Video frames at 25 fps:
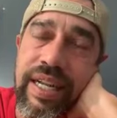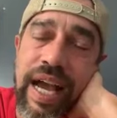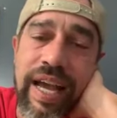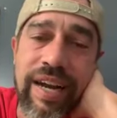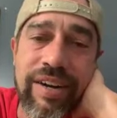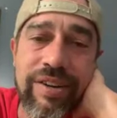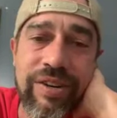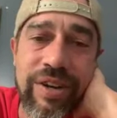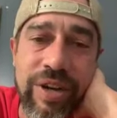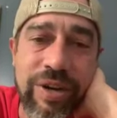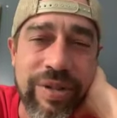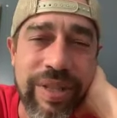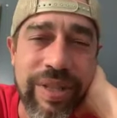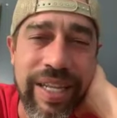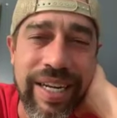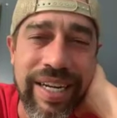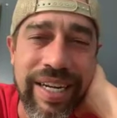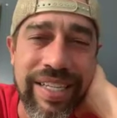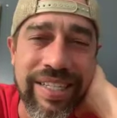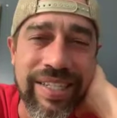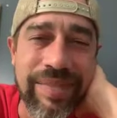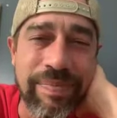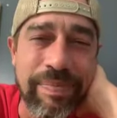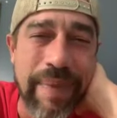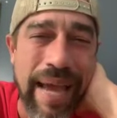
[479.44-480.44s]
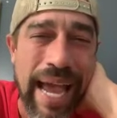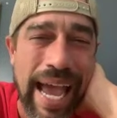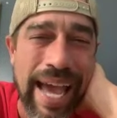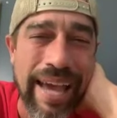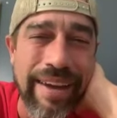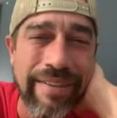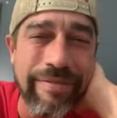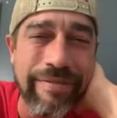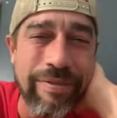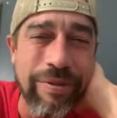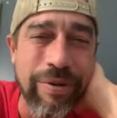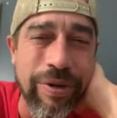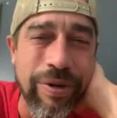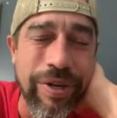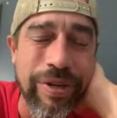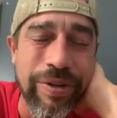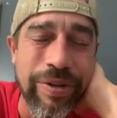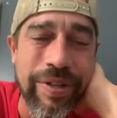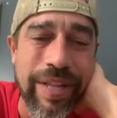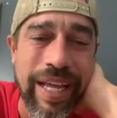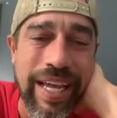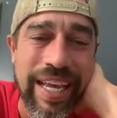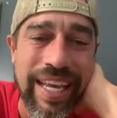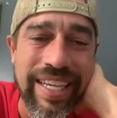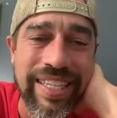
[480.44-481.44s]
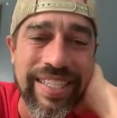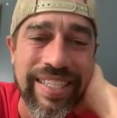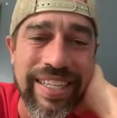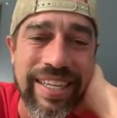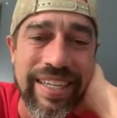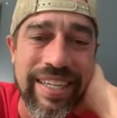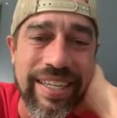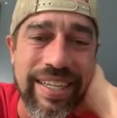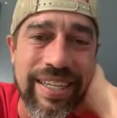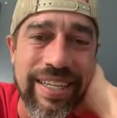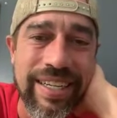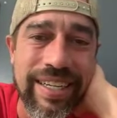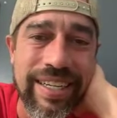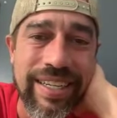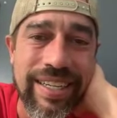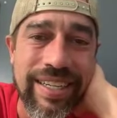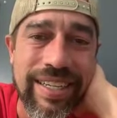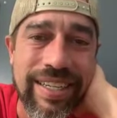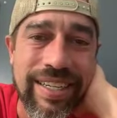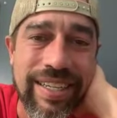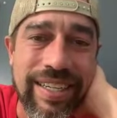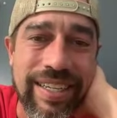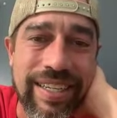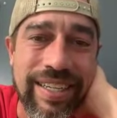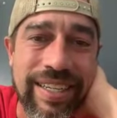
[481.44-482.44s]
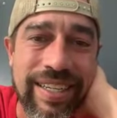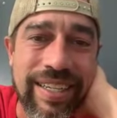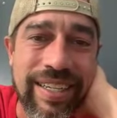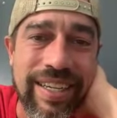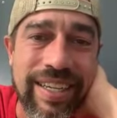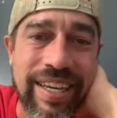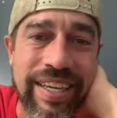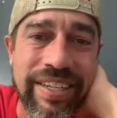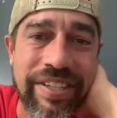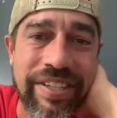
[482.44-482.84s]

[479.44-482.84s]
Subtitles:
I don't know that it's bad for you. Like, is it bad?